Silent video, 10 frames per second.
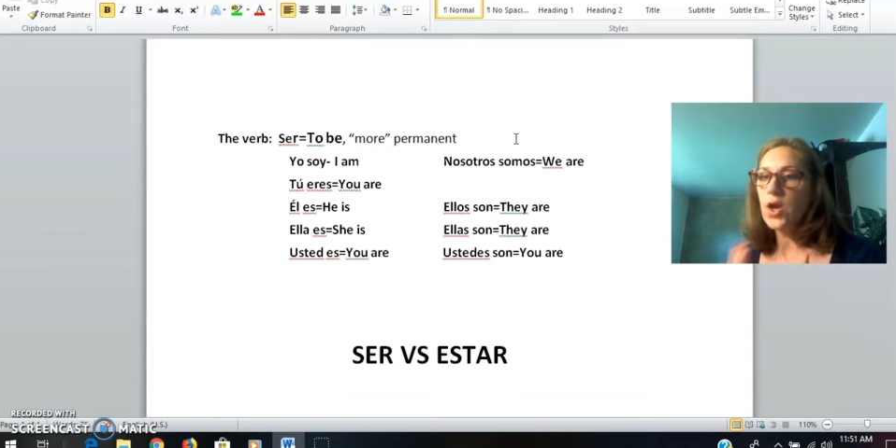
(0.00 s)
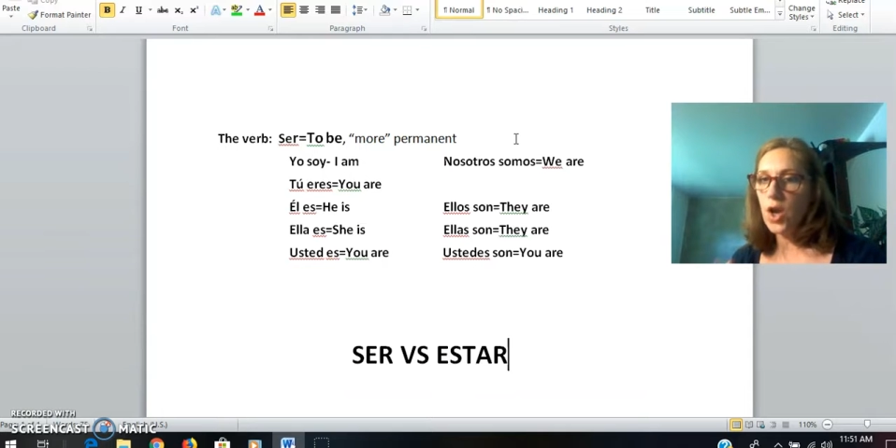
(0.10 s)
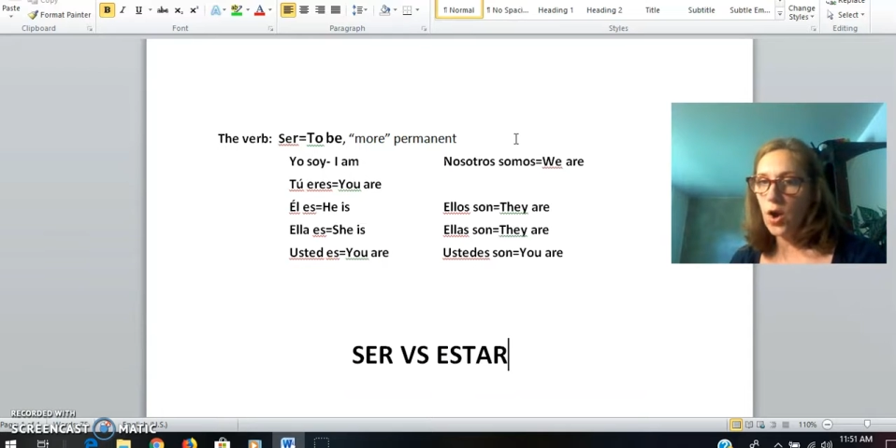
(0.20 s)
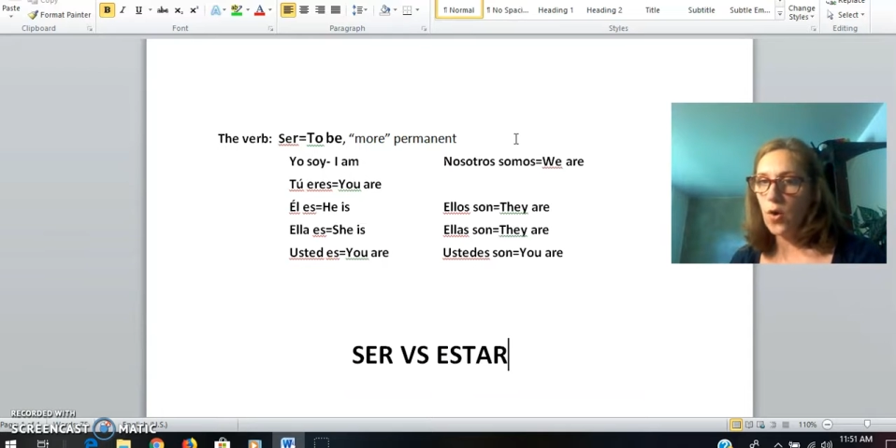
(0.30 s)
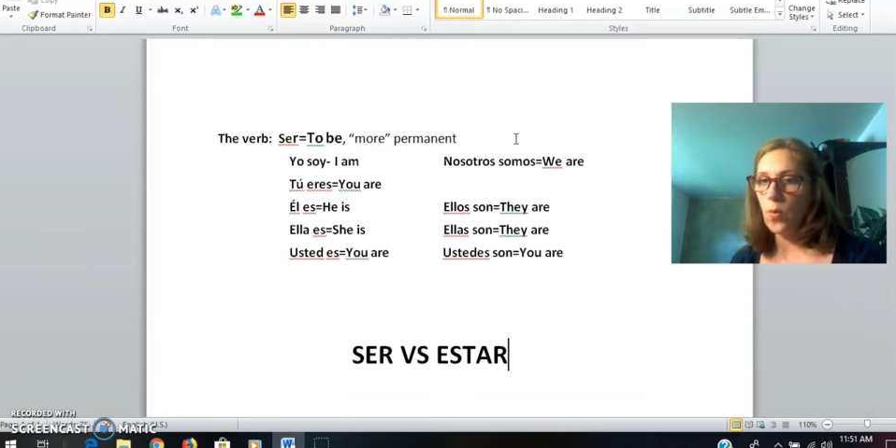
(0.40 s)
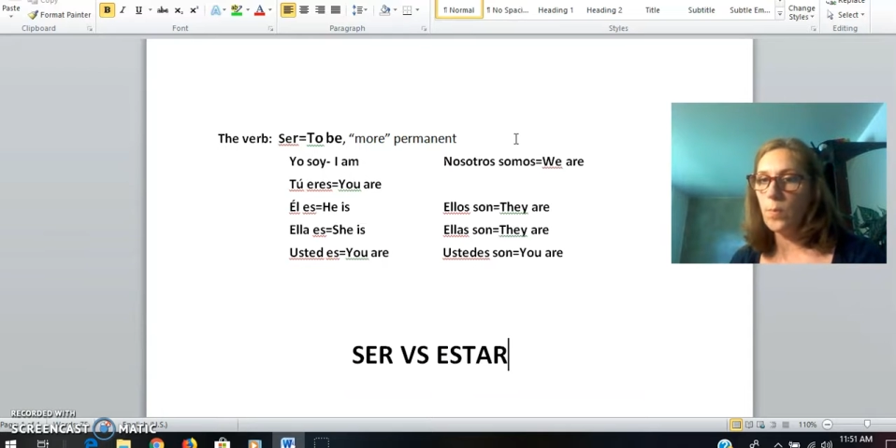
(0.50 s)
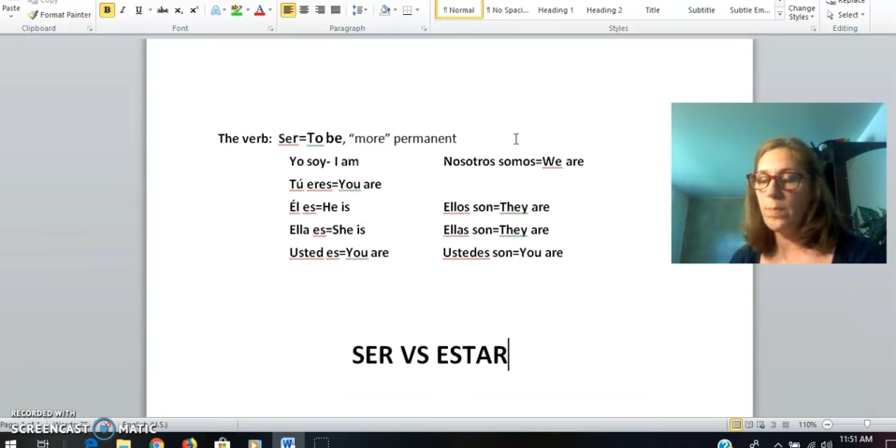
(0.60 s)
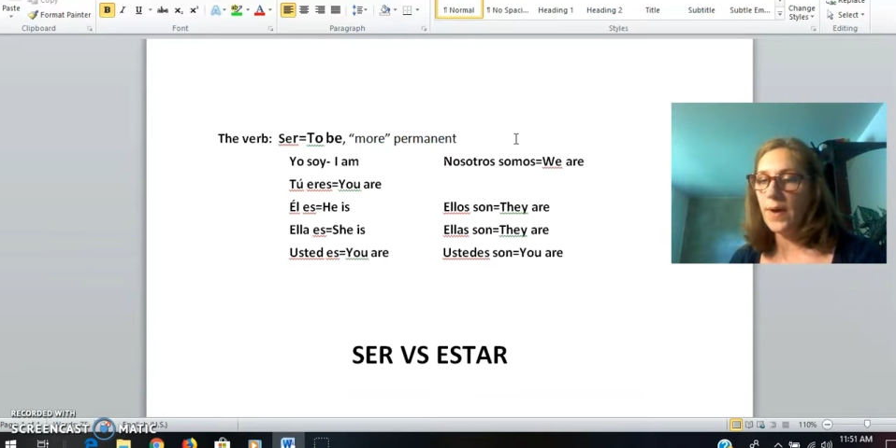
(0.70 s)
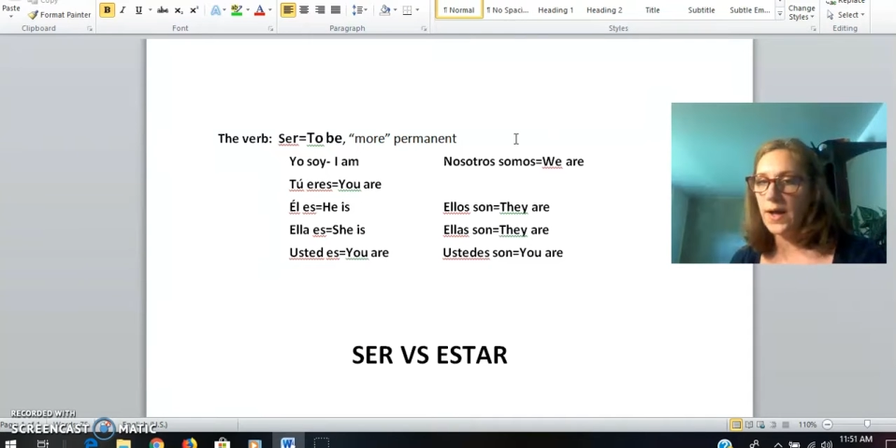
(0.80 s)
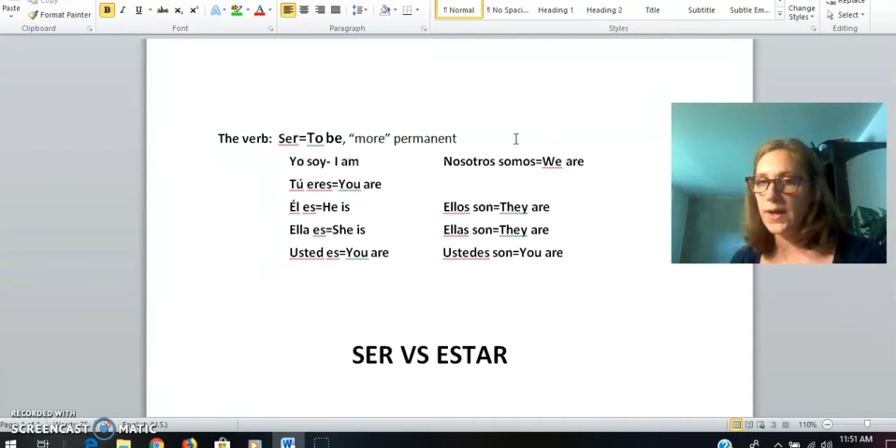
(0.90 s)
No,
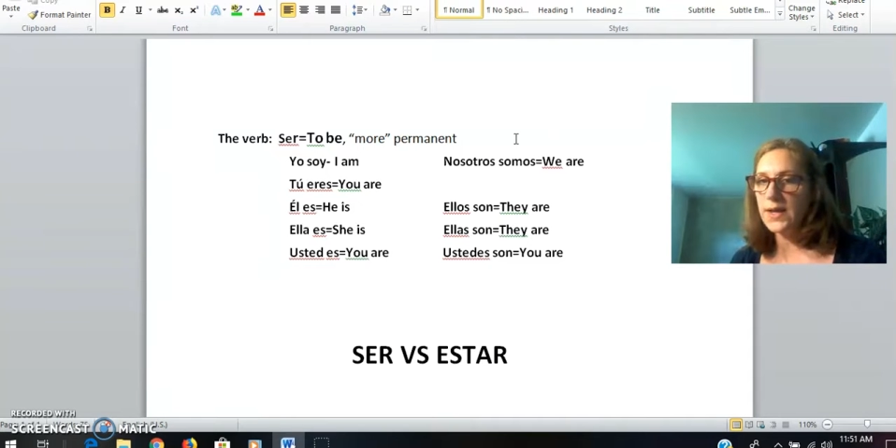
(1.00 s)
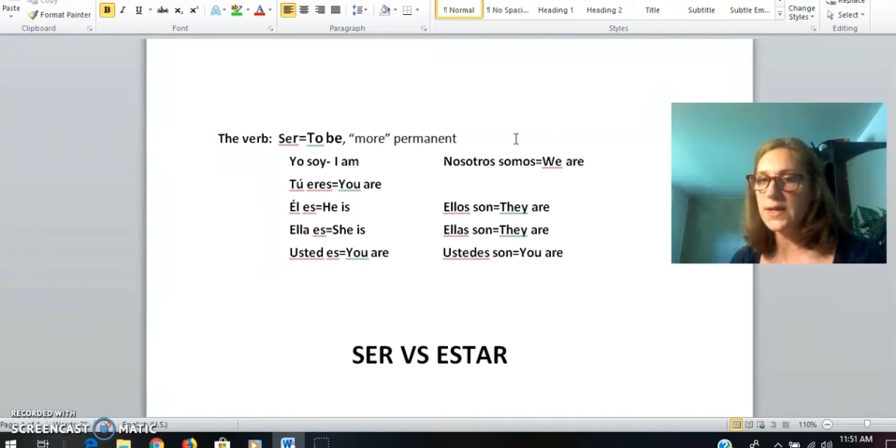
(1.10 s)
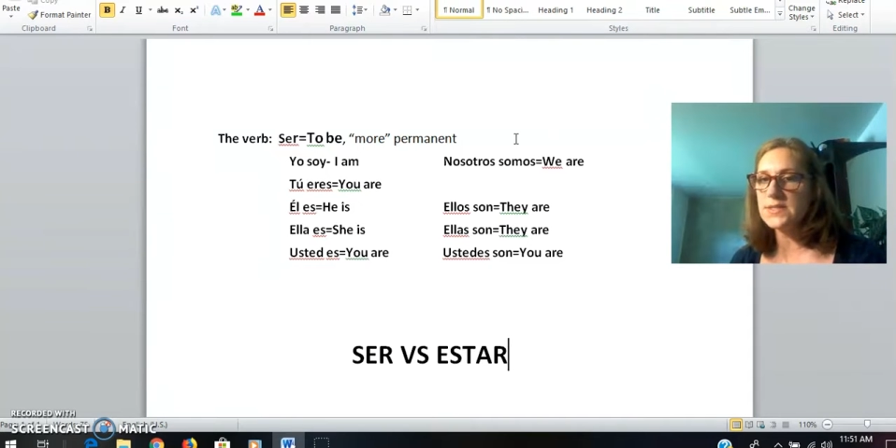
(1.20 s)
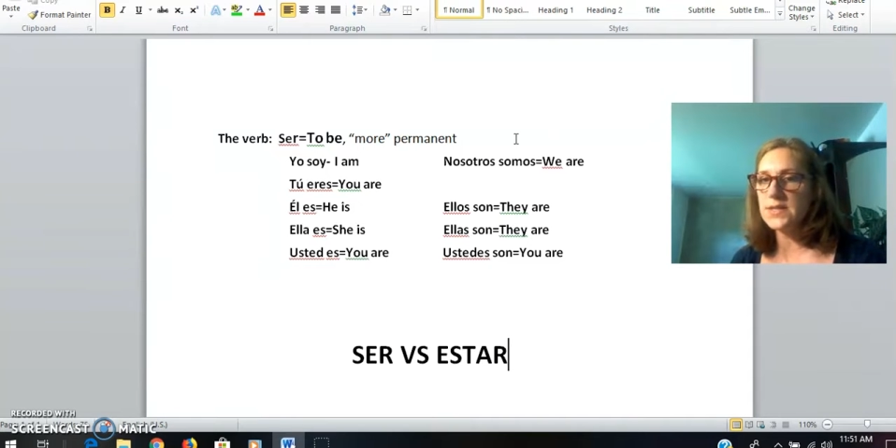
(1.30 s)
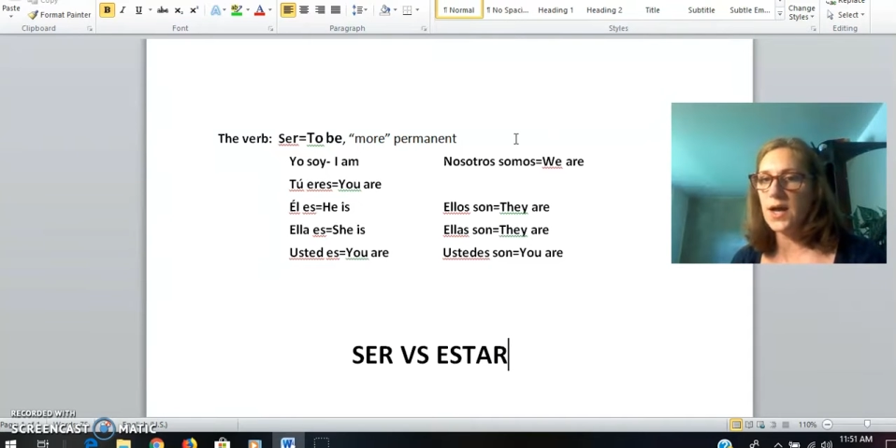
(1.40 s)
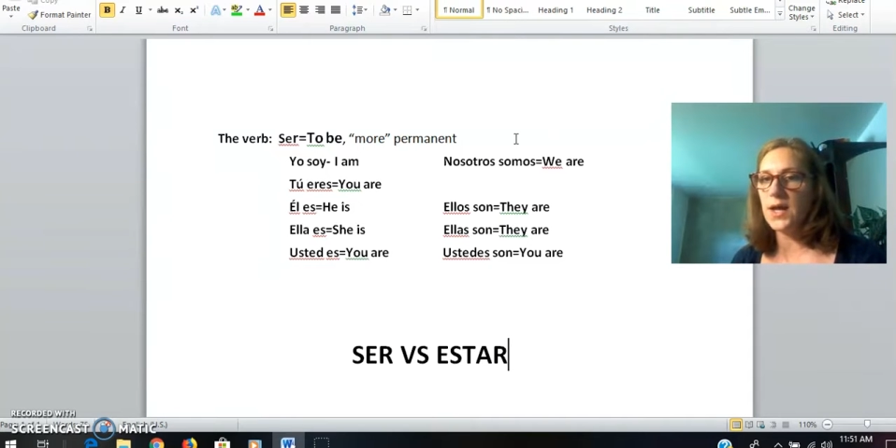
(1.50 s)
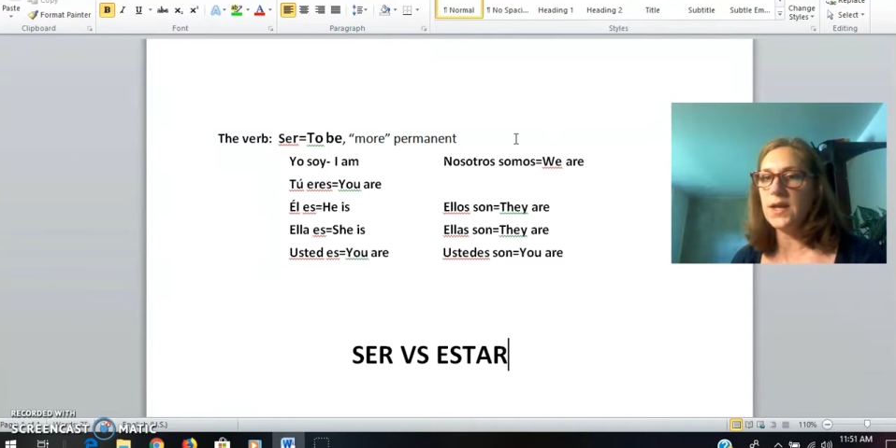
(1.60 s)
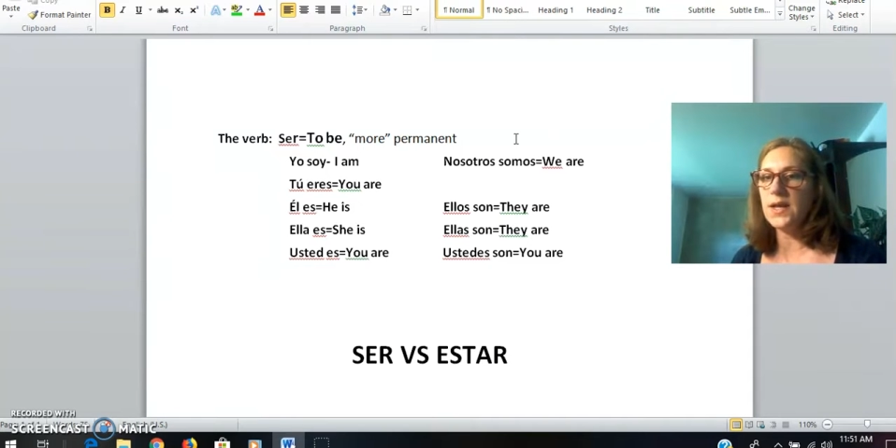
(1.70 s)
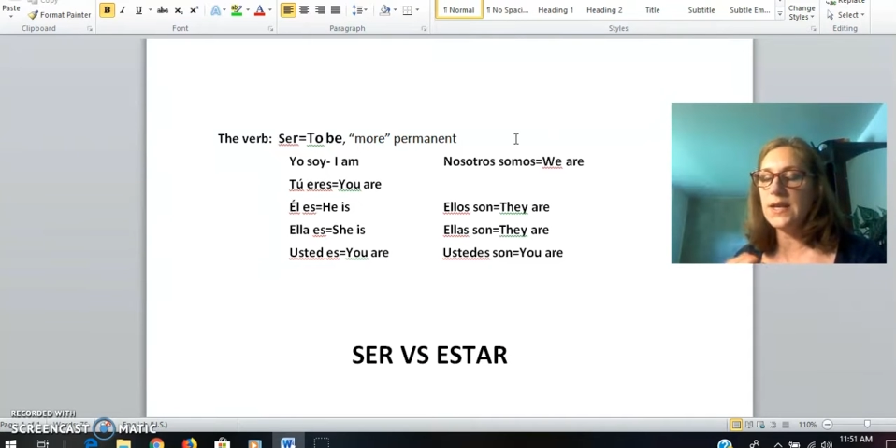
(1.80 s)
but it's not